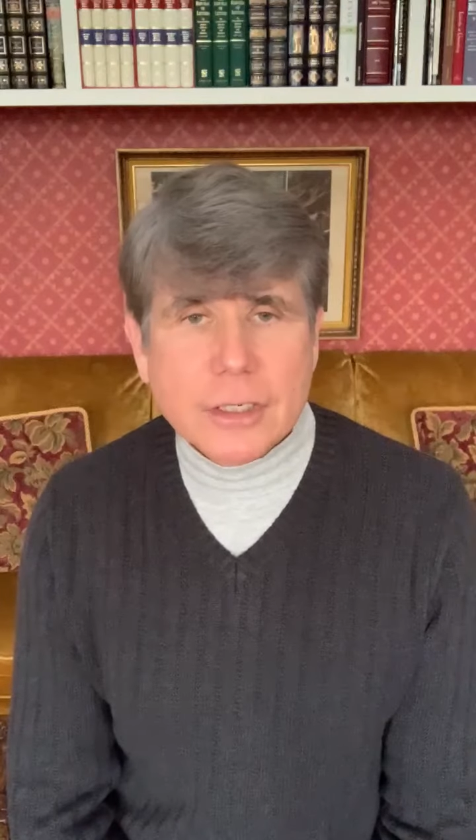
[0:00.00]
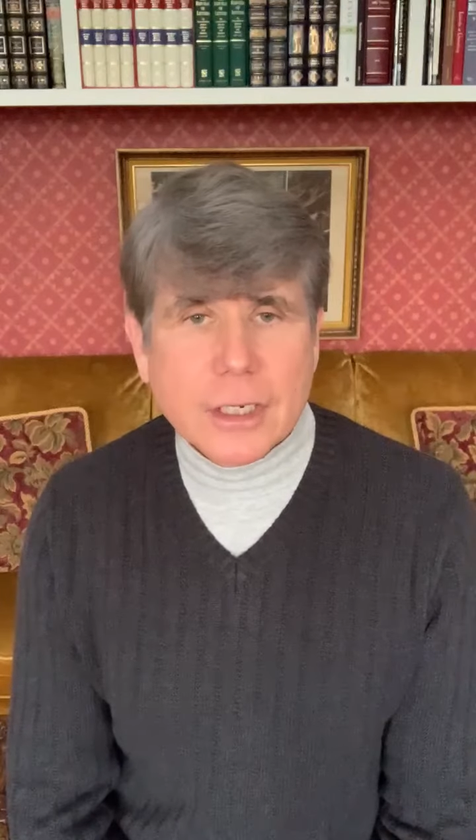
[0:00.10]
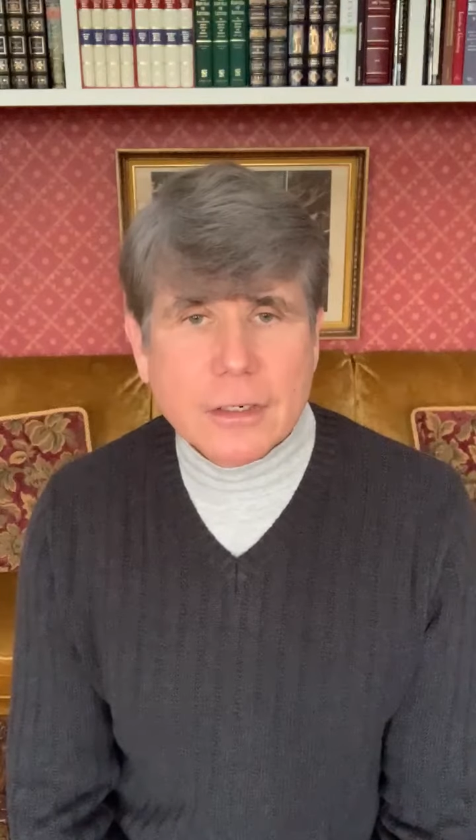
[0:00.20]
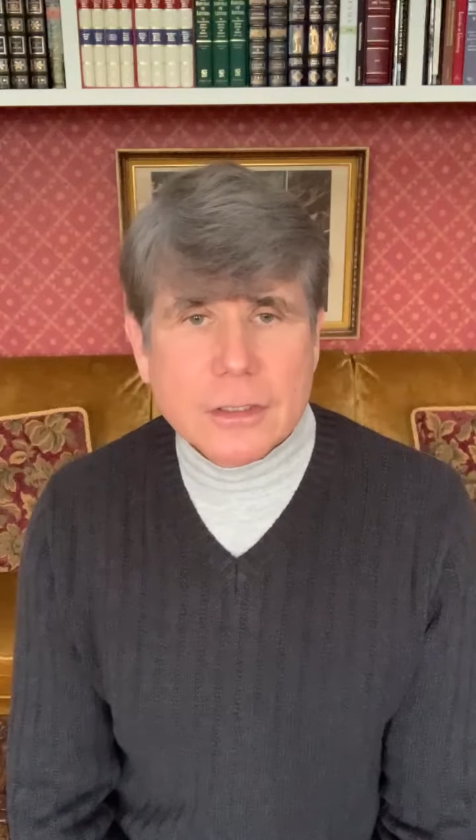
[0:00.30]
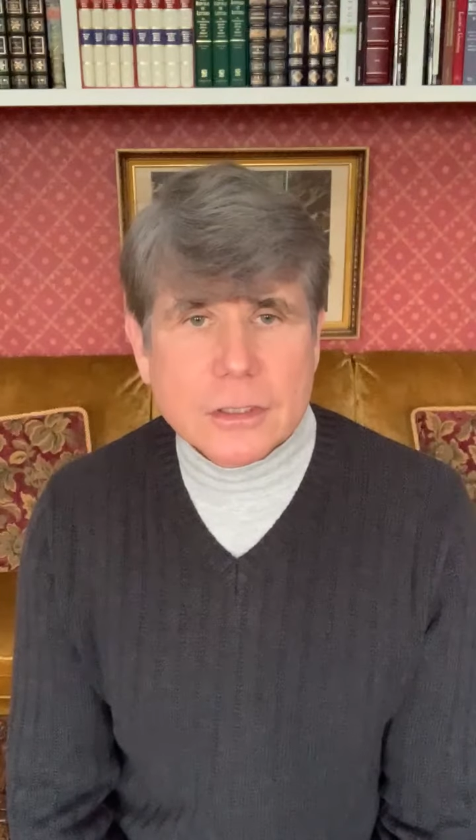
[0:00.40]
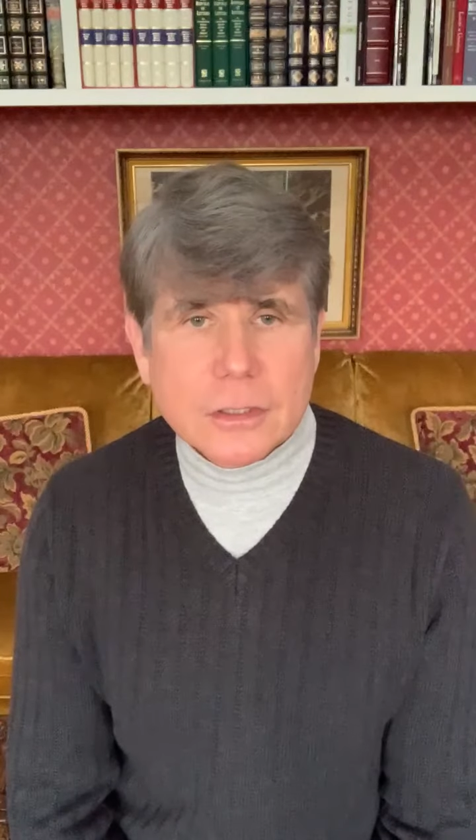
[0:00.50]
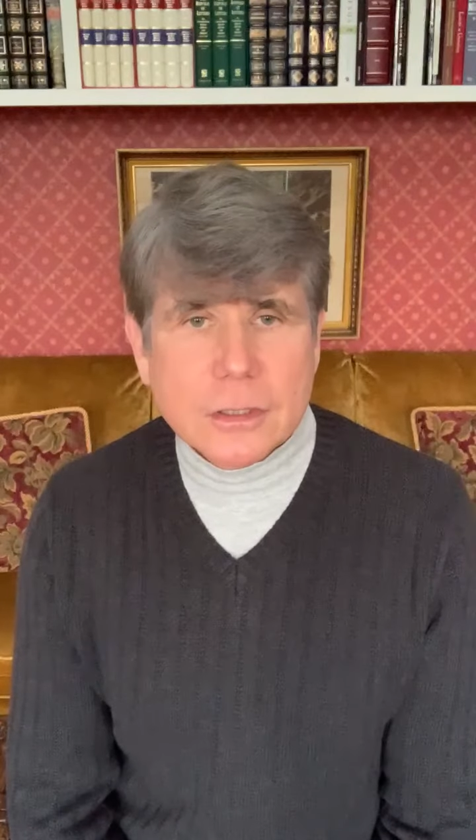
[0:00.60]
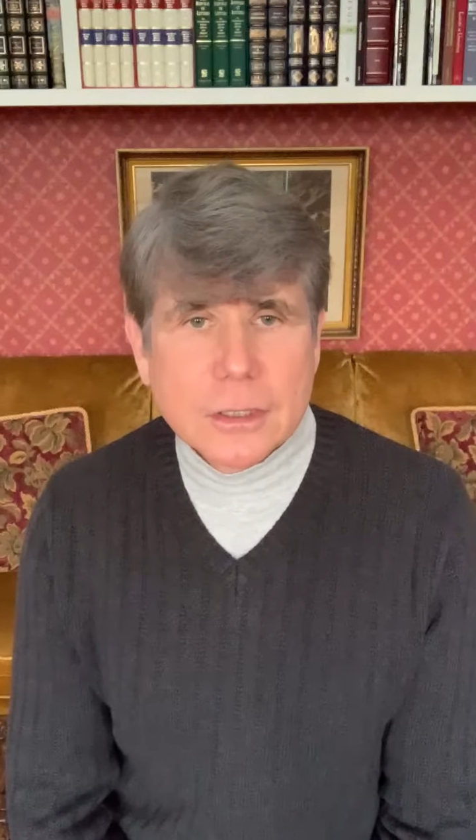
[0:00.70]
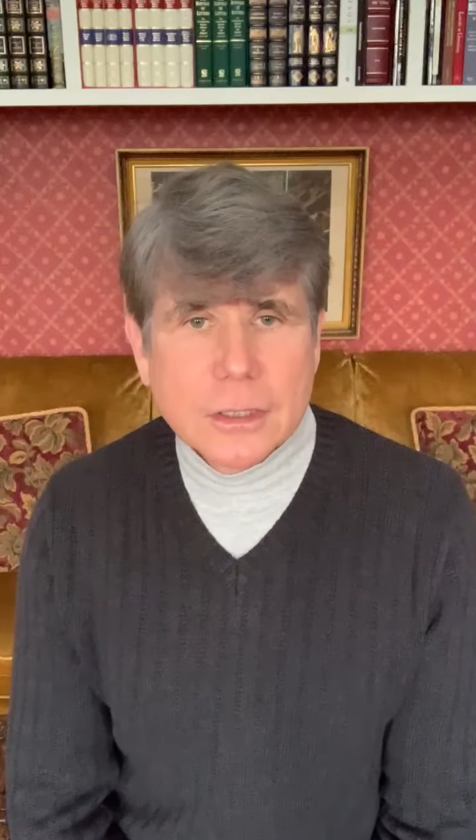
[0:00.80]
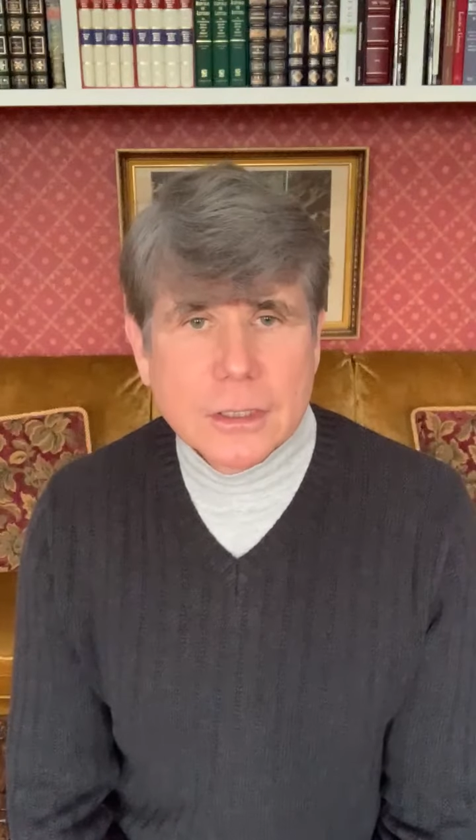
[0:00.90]
character,
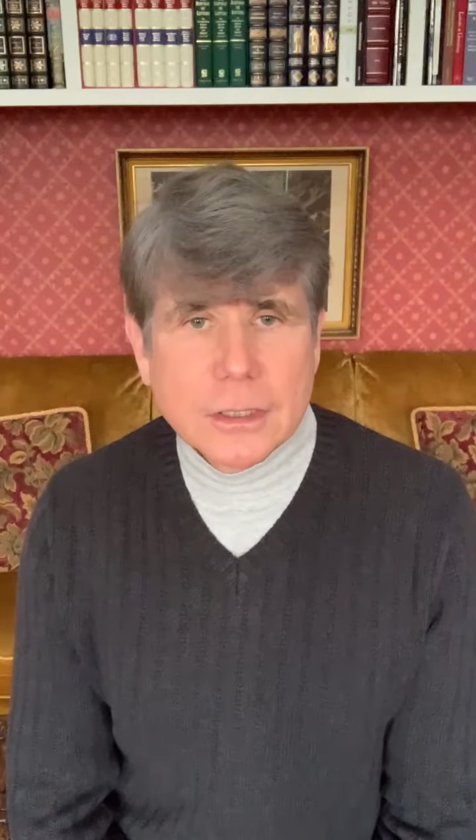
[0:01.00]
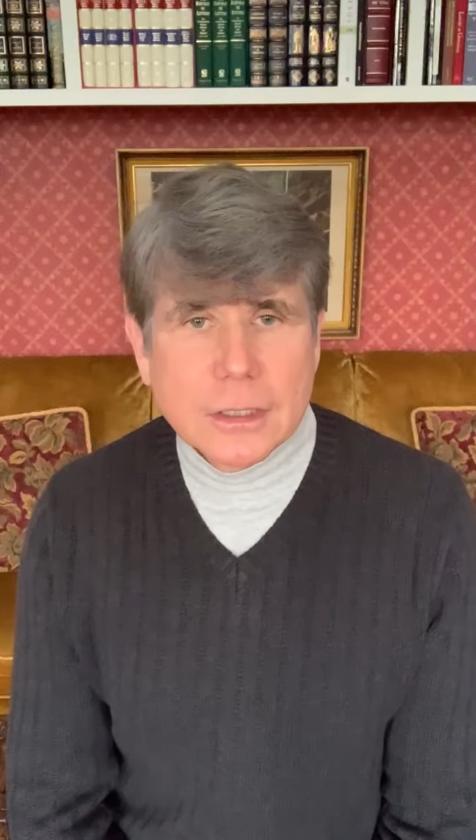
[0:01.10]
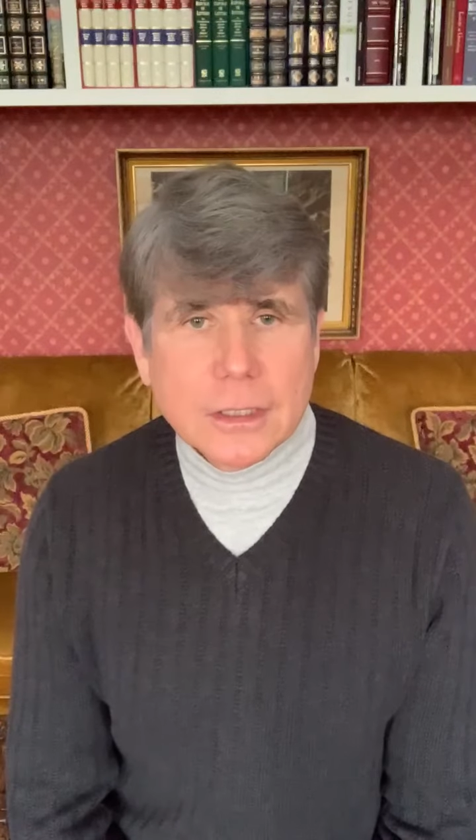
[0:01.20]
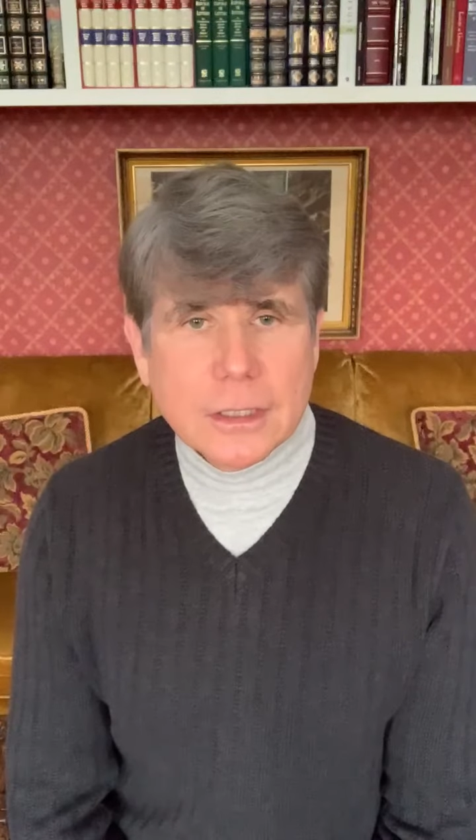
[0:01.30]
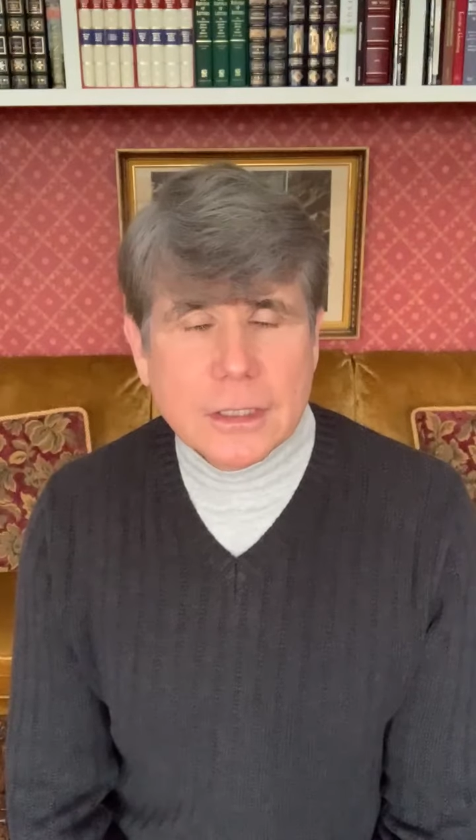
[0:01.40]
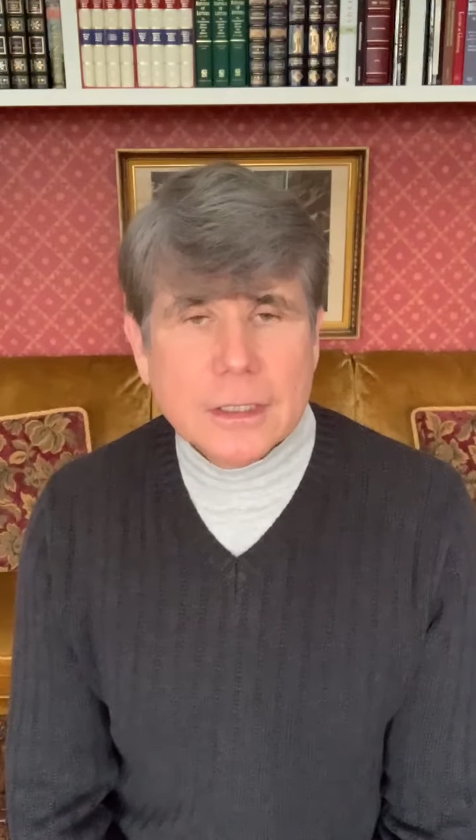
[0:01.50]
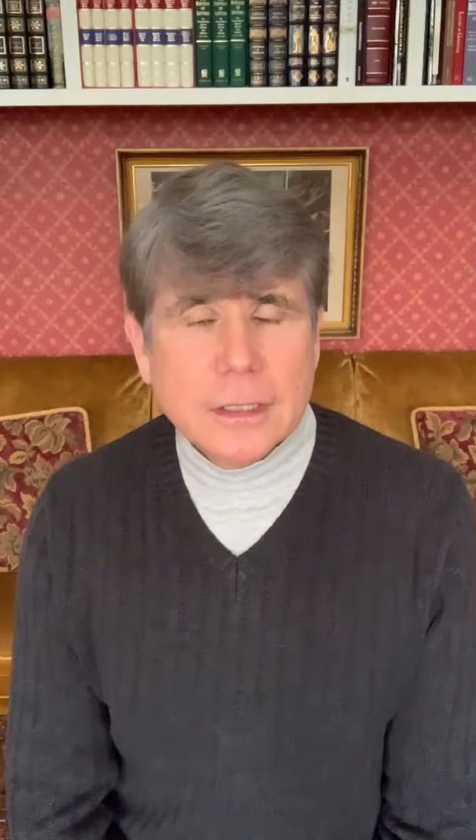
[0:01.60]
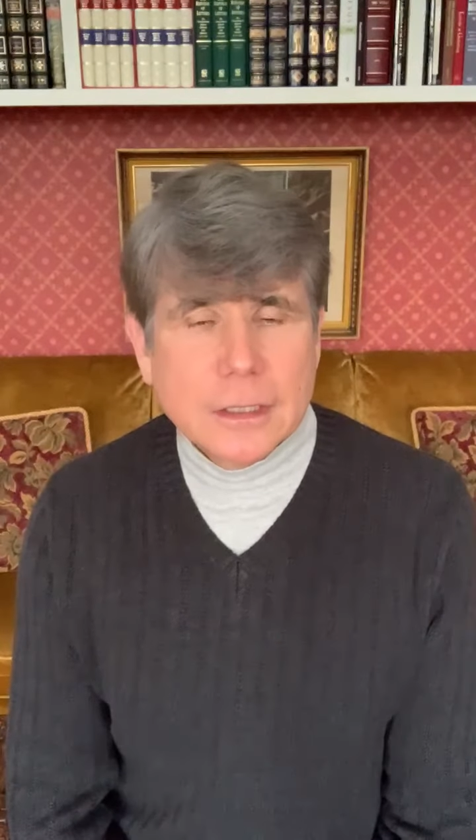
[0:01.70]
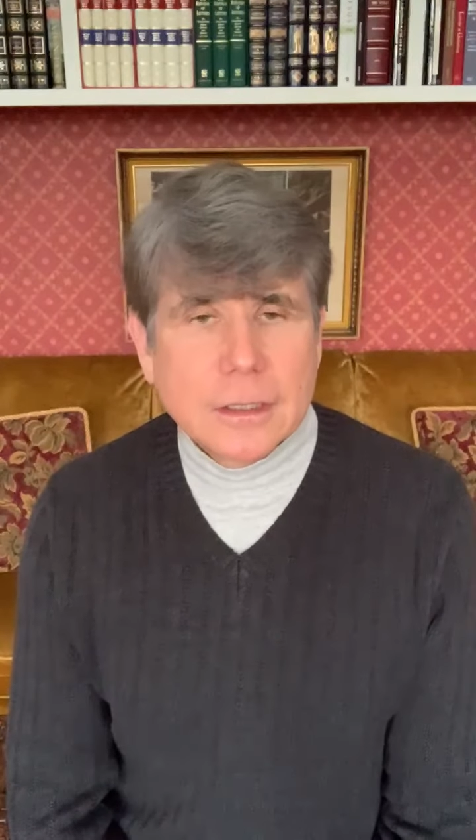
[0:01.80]
he